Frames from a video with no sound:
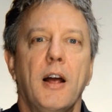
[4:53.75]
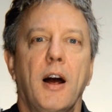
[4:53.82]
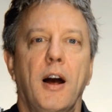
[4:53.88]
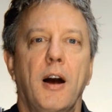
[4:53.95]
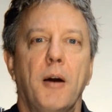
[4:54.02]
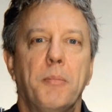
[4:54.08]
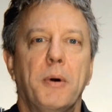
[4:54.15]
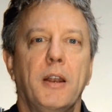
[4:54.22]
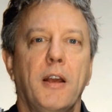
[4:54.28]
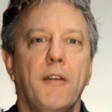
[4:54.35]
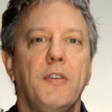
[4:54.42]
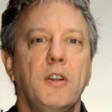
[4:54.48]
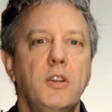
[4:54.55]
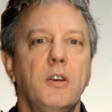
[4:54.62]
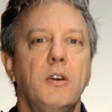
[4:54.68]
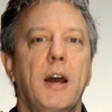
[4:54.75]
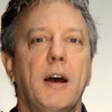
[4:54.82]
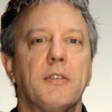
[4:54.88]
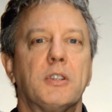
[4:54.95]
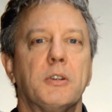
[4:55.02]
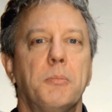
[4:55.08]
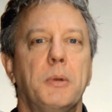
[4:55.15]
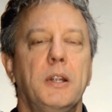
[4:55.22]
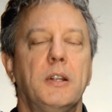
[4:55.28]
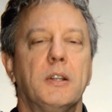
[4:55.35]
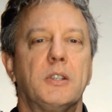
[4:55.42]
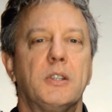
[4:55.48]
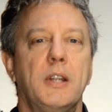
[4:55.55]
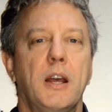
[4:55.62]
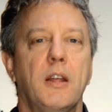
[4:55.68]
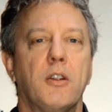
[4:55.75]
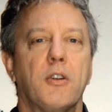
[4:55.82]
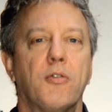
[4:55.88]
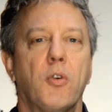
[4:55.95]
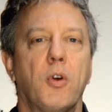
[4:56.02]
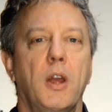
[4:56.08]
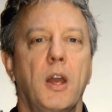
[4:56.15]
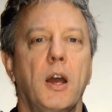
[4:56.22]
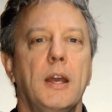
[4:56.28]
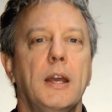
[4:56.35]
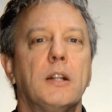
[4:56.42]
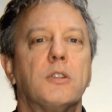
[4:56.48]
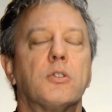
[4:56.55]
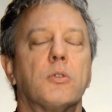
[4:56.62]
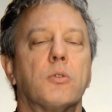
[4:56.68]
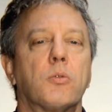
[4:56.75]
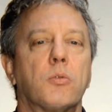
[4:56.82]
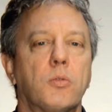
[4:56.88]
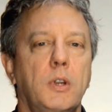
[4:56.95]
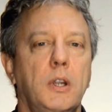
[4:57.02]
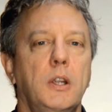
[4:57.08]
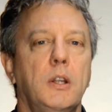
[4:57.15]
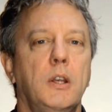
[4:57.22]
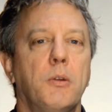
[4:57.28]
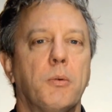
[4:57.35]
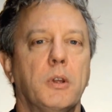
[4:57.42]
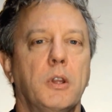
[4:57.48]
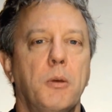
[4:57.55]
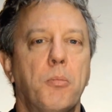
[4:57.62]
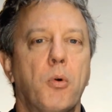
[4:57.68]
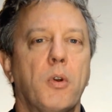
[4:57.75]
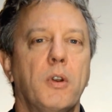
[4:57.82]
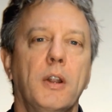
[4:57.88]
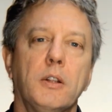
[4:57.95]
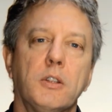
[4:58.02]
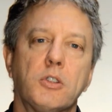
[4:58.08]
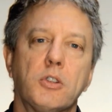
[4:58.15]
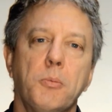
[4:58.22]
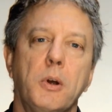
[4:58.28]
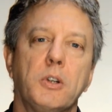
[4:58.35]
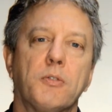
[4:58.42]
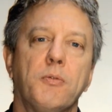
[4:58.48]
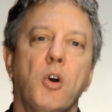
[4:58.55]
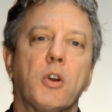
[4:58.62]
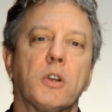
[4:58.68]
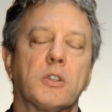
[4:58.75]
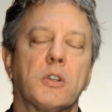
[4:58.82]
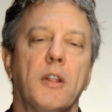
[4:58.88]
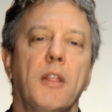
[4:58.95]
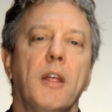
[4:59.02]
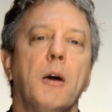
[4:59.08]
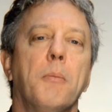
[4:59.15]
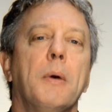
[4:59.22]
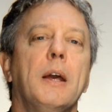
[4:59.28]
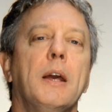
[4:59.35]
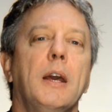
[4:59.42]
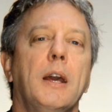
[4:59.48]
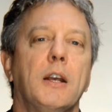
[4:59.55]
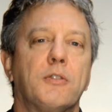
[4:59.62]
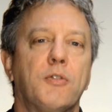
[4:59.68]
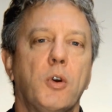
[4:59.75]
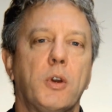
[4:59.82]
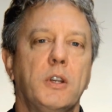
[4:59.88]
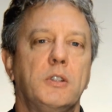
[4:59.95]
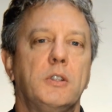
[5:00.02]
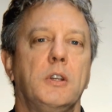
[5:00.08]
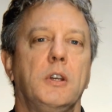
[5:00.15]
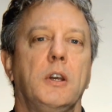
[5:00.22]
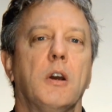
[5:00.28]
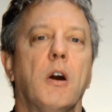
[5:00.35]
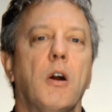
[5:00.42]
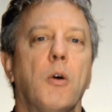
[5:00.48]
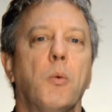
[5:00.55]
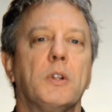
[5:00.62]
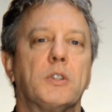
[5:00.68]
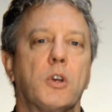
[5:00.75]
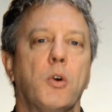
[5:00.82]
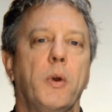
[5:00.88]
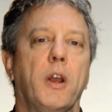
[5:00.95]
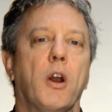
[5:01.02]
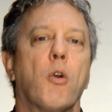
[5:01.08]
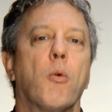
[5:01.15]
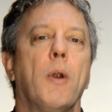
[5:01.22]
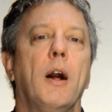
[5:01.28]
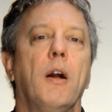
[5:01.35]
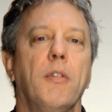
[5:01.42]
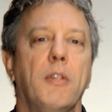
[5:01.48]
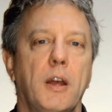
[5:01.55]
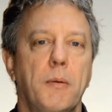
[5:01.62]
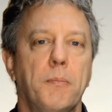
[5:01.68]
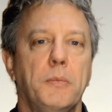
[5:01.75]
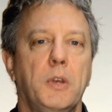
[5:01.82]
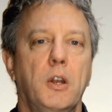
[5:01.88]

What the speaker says: But if you do have somebody to stand there for you, it's really, really important. Not so much focus on them, it's focusing on what's going around them.